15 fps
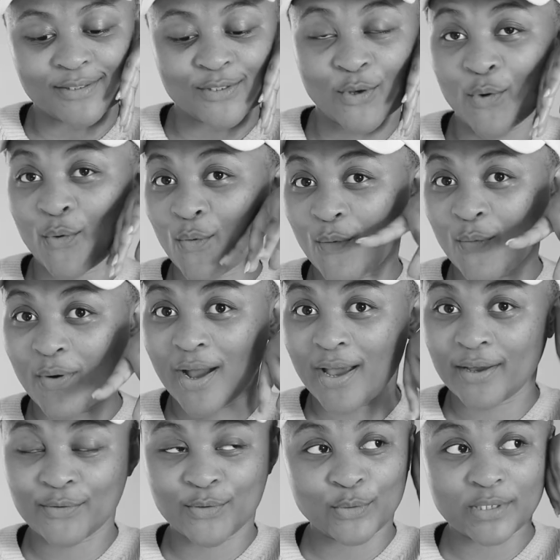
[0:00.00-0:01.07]
so
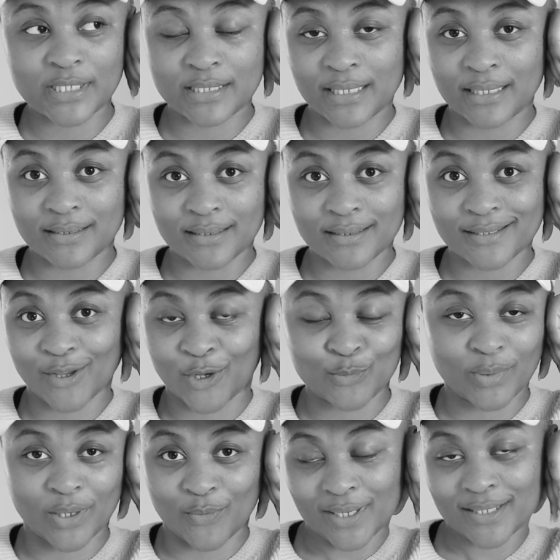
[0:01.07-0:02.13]
I wrote a status
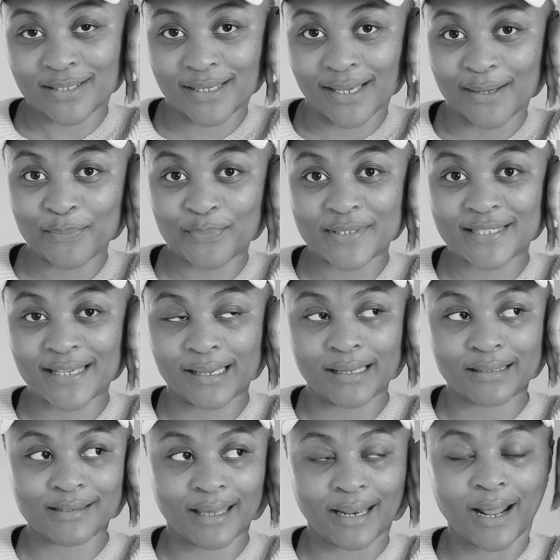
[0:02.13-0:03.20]
on my WhatsApp
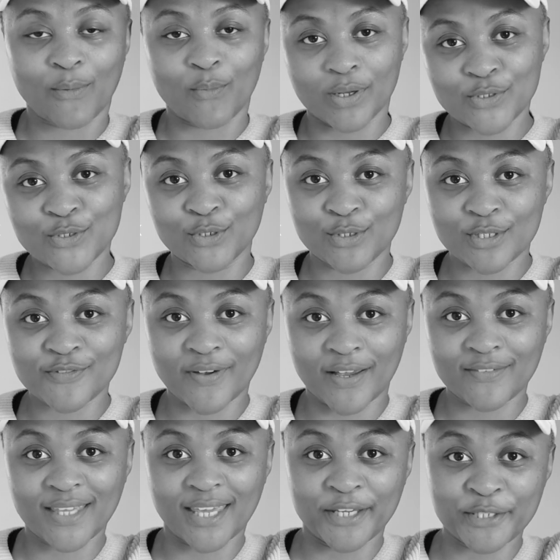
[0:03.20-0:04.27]
saying that I want to lose
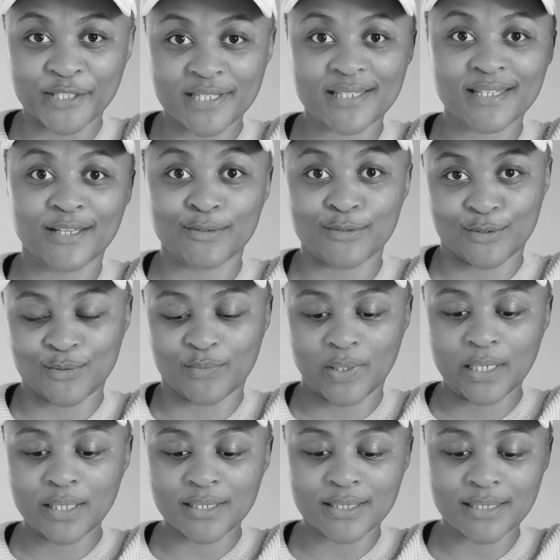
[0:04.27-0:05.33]
5 kgs in 2
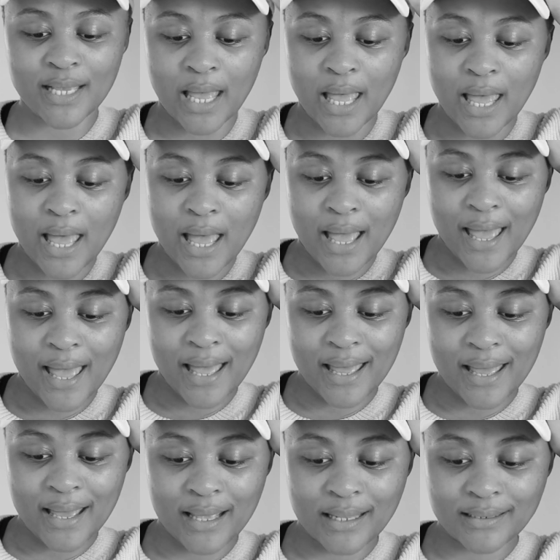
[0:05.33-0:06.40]
weeks.
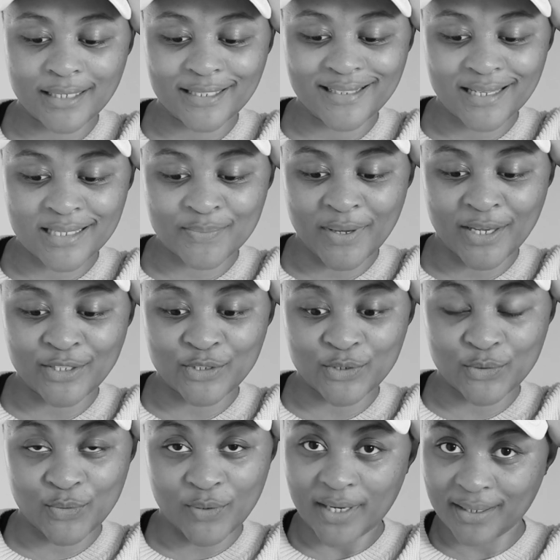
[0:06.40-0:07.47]
And does my
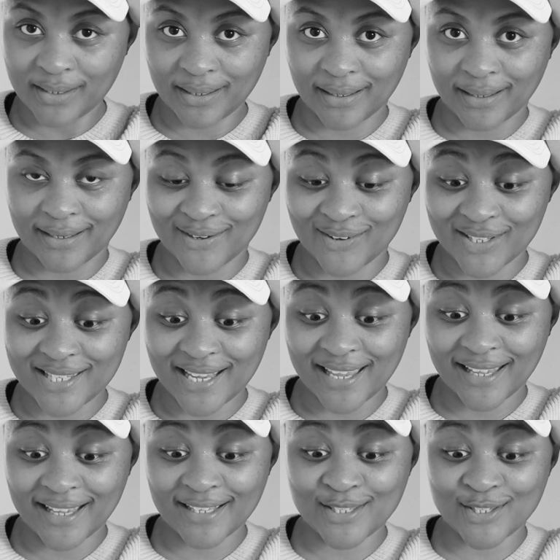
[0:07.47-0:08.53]
trainer not
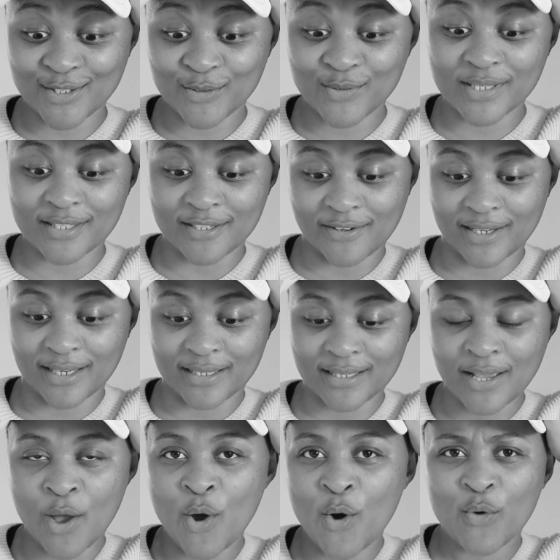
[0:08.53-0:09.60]
take it so serious?
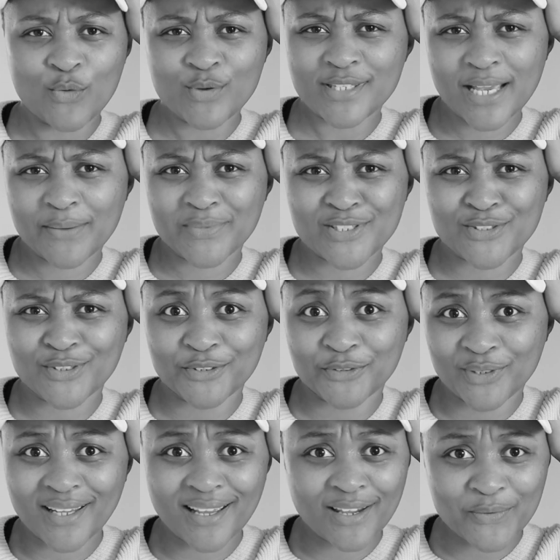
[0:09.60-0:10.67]
Uti, I must not
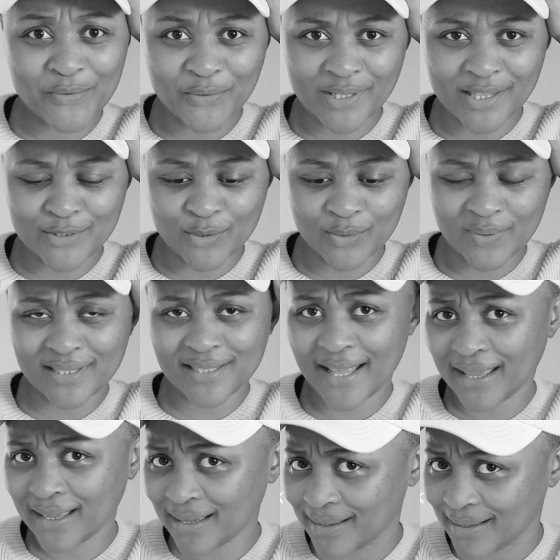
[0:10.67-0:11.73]
drink at all in 2 weeks.
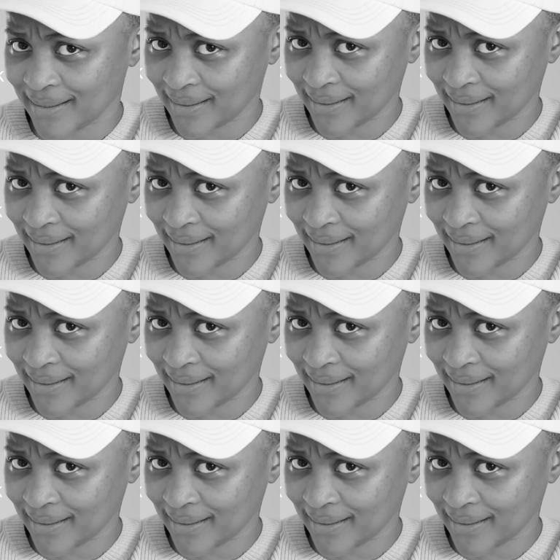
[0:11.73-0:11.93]
Like,